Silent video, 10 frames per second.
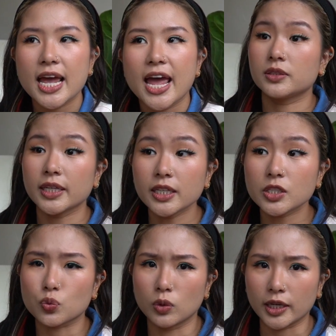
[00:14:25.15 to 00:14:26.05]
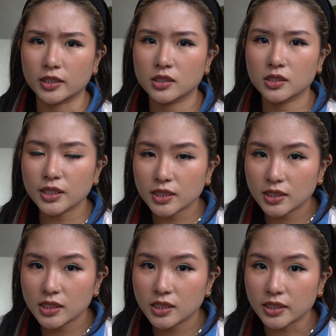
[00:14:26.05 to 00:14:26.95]
The tickets were like
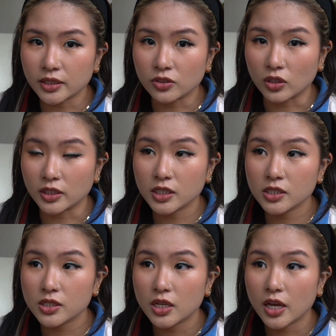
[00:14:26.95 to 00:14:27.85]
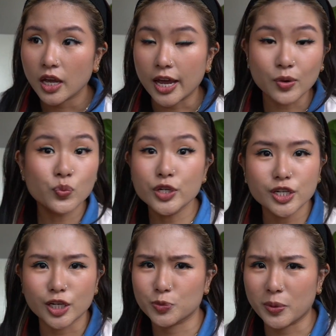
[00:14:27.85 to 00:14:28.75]
60 Sing dollars. And we
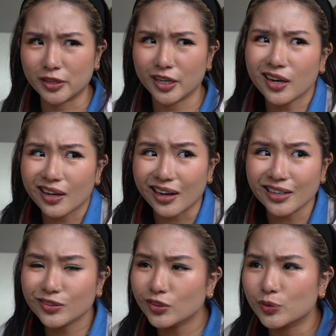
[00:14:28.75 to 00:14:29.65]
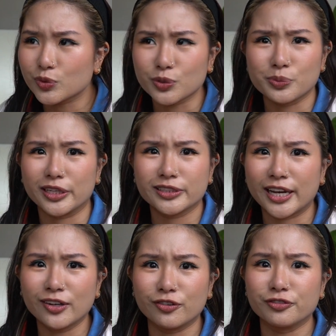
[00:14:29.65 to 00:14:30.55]
didn't expect that. Like, I thought it was gonna be like
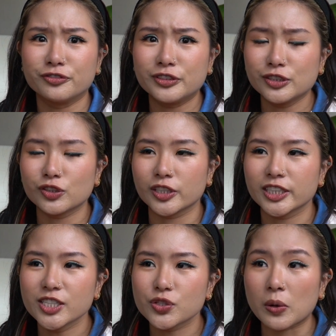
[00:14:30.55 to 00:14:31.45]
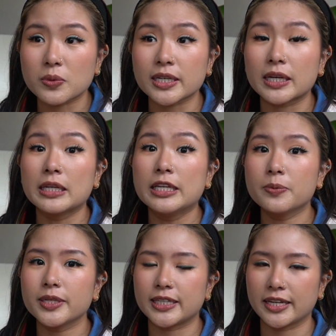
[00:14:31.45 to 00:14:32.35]
$10 or $15. So I was like a little
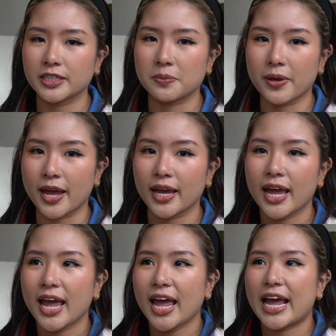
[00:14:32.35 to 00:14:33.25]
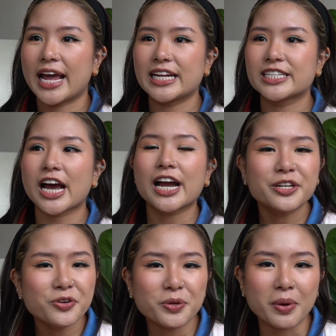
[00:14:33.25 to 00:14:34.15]
bit taken aback, and I
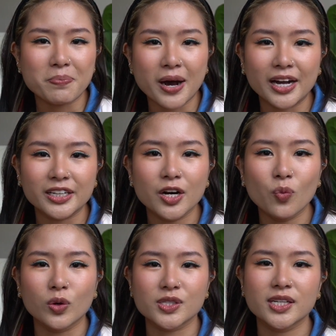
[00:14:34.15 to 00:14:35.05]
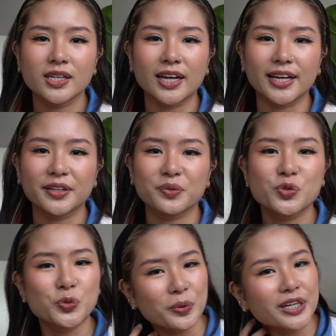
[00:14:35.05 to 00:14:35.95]
knew that my partner wasn't like
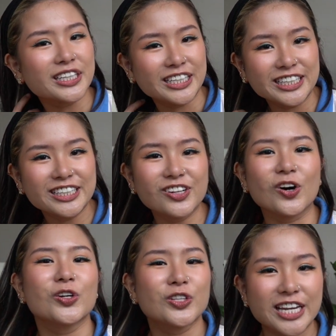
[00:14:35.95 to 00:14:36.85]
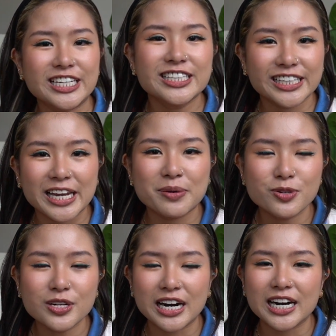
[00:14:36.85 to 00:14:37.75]
super keen on taking the
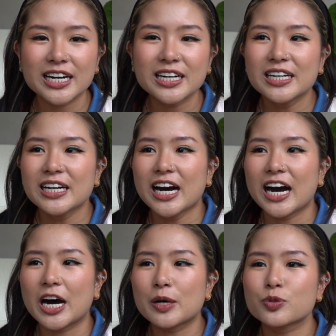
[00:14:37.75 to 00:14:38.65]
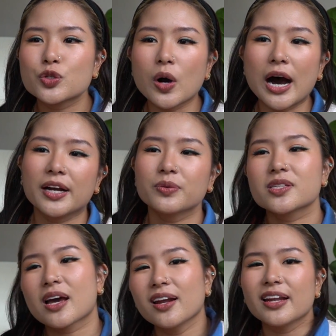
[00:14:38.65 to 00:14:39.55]
cable car. So I was
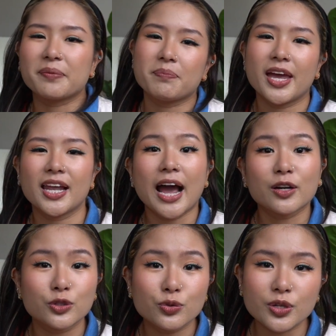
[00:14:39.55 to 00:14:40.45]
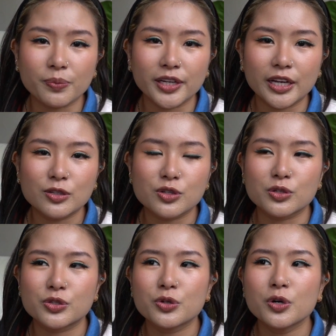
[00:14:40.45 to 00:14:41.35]
kind of like, man, like I could do something else
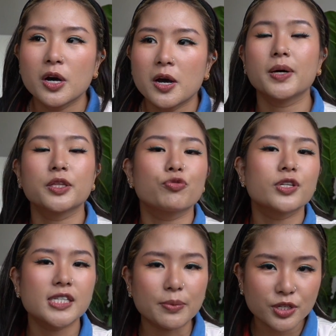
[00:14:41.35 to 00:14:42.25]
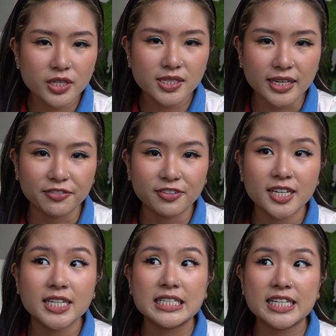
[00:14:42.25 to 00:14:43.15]
also. But the receptionist at the
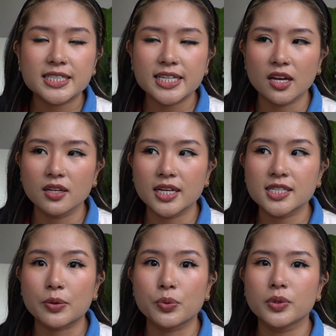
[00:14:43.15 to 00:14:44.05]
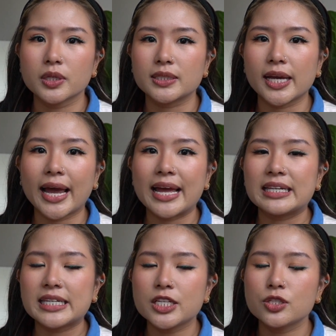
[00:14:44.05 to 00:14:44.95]
villa did tell us that we were gonna take at
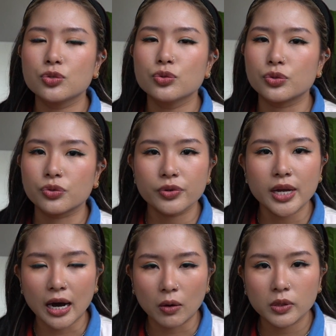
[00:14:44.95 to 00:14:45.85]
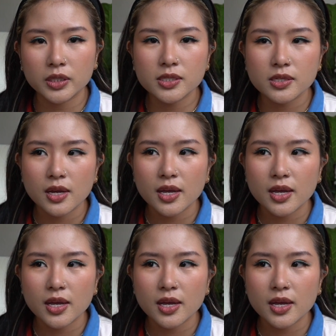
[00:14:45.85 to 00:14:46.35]
least 2 to 3 hours.